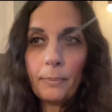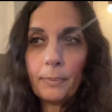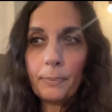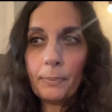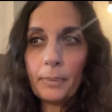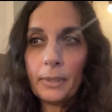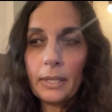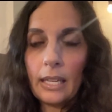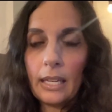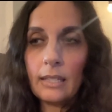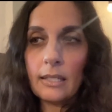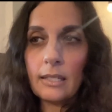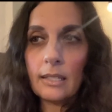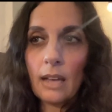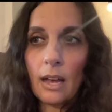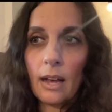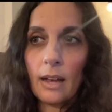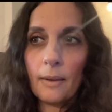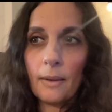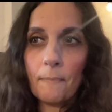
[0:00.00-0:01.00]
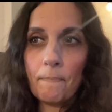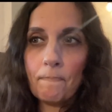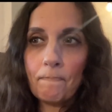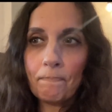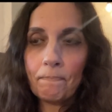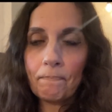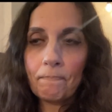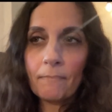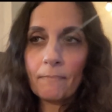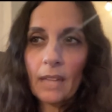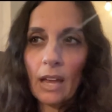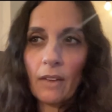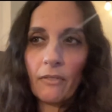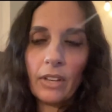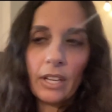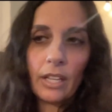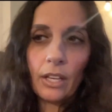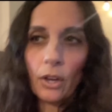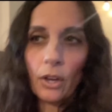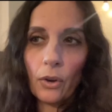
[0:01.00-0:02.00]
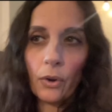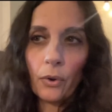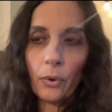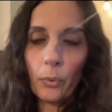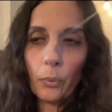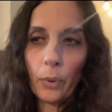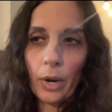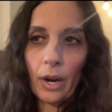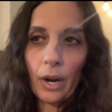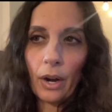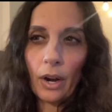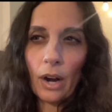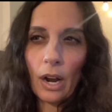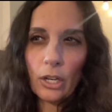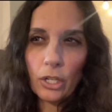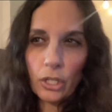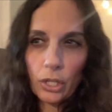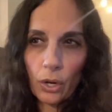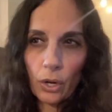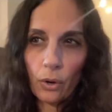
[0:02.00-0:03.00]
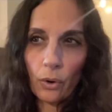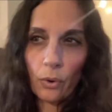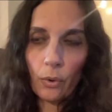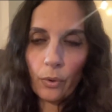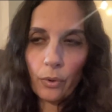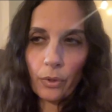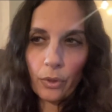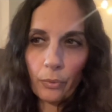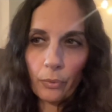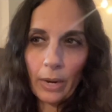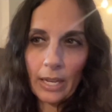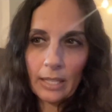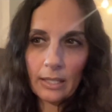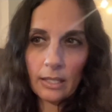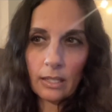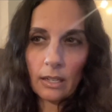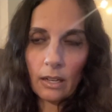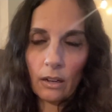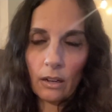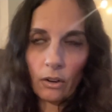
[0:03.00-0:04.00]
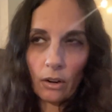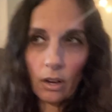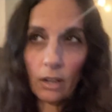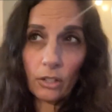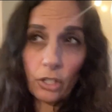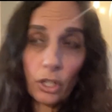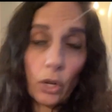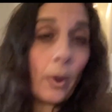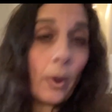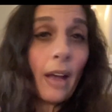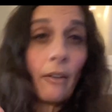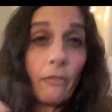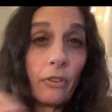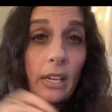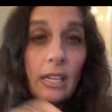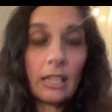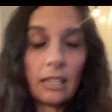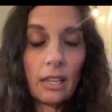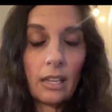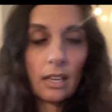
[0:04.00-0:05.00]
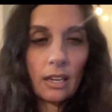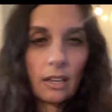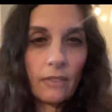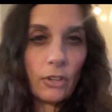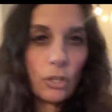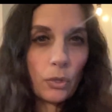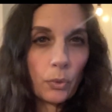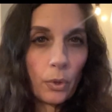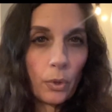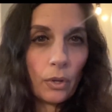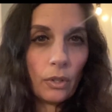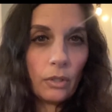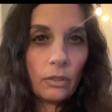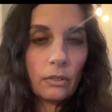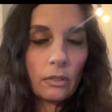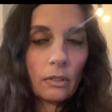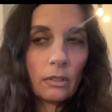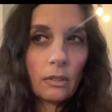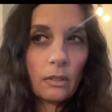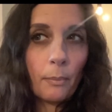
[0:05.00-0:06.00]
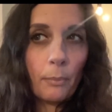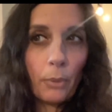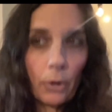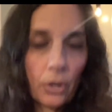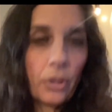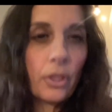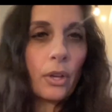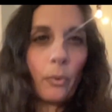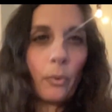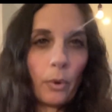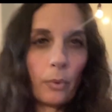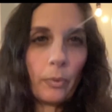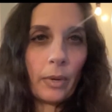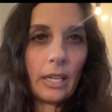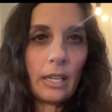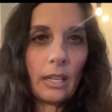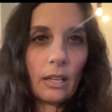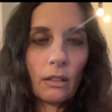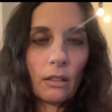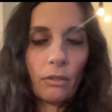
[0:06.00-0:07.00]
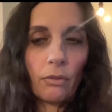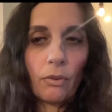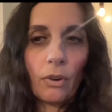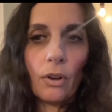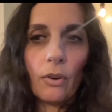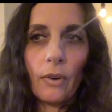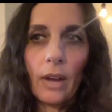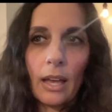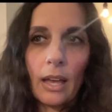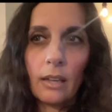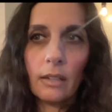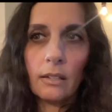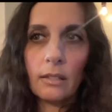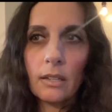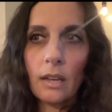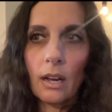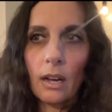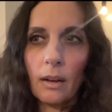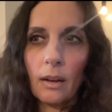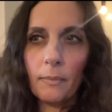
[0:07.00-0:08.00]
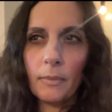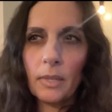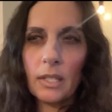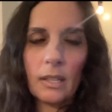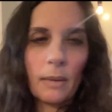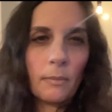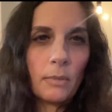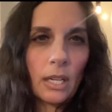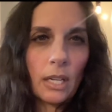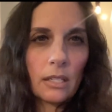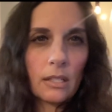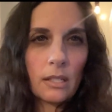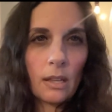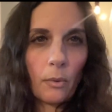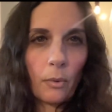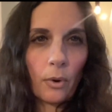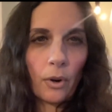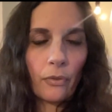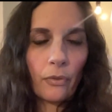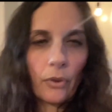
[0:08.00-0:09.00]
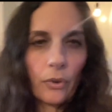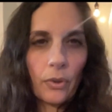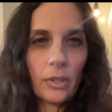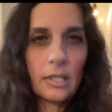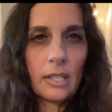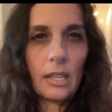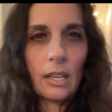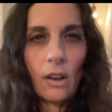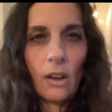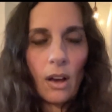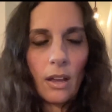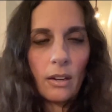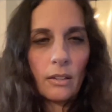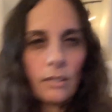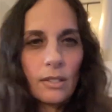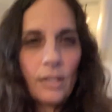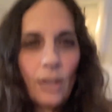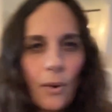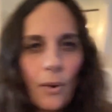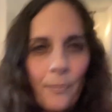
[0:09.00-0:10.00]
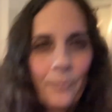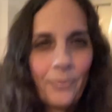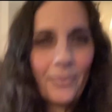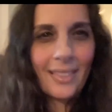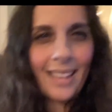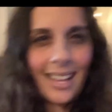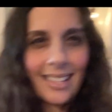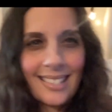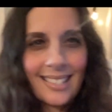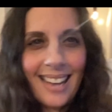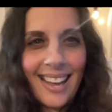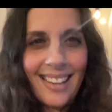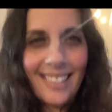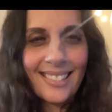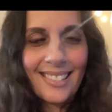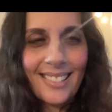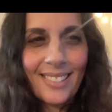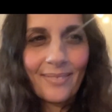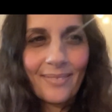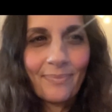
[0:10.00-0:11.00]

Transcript: place um, a video where I show the rest, or show every individual book that we're reading through and um, the subjects that we're focusing on. So that's next.